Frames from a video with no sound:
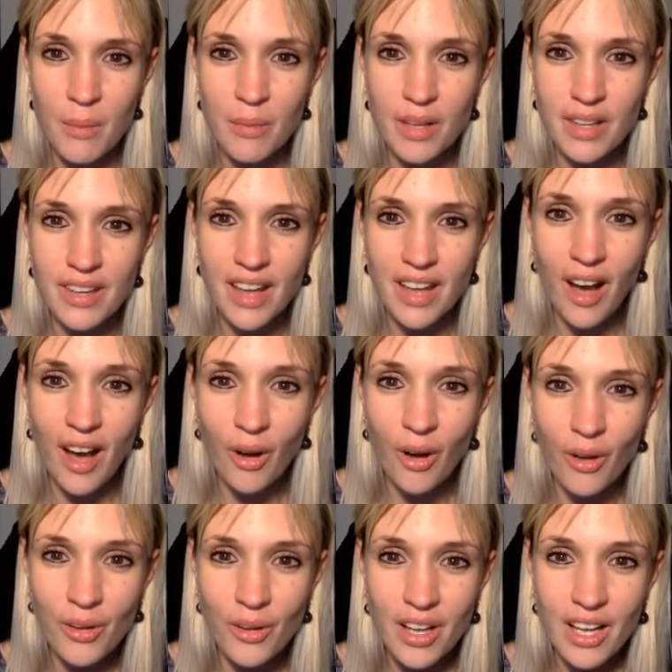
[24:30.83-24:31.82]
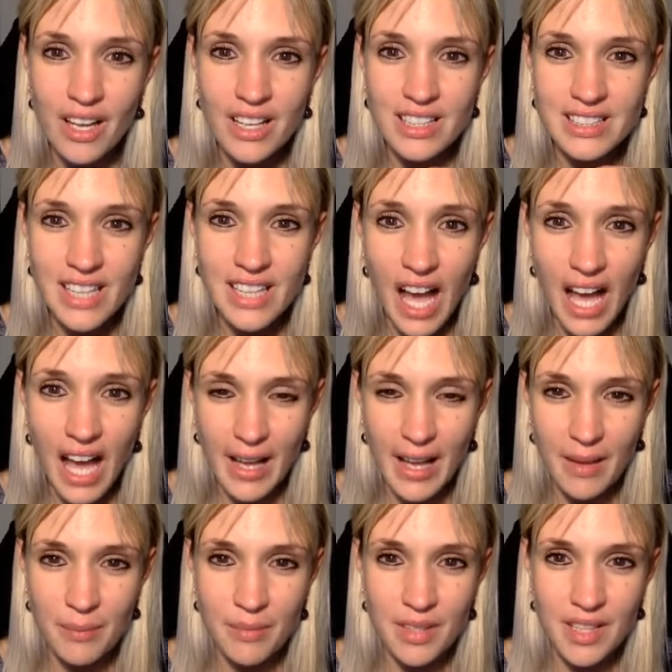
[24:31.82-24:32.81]
But the whole
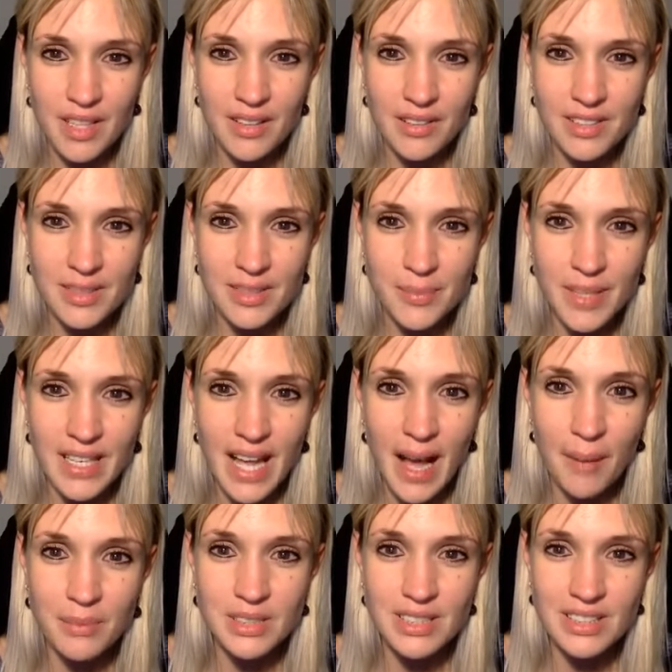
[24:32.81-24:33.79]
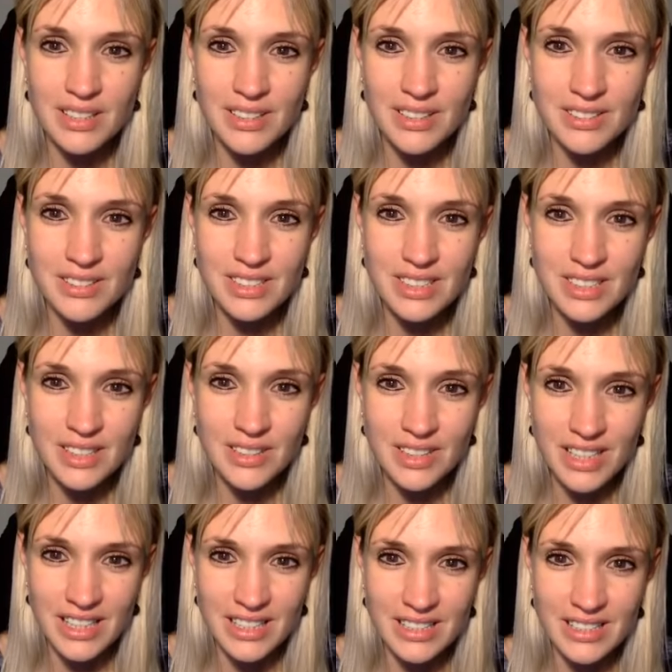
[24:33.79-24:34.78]
time, there has been absolute
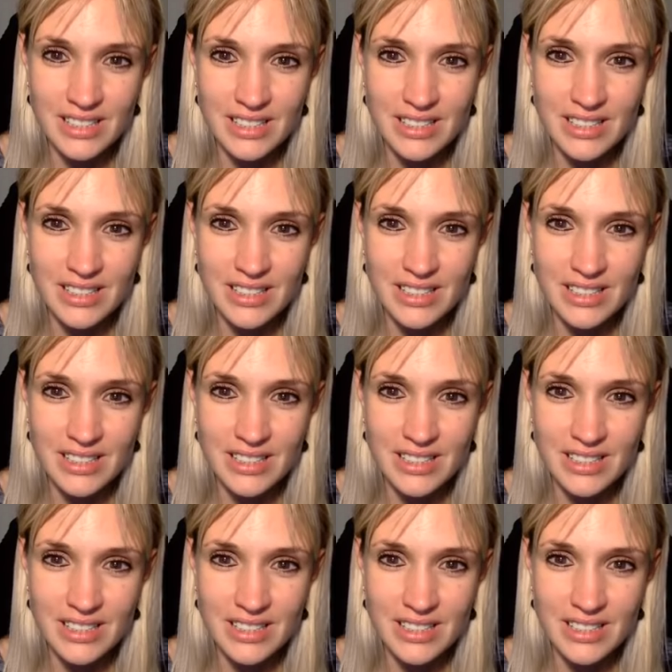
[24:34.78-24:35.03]
stillness.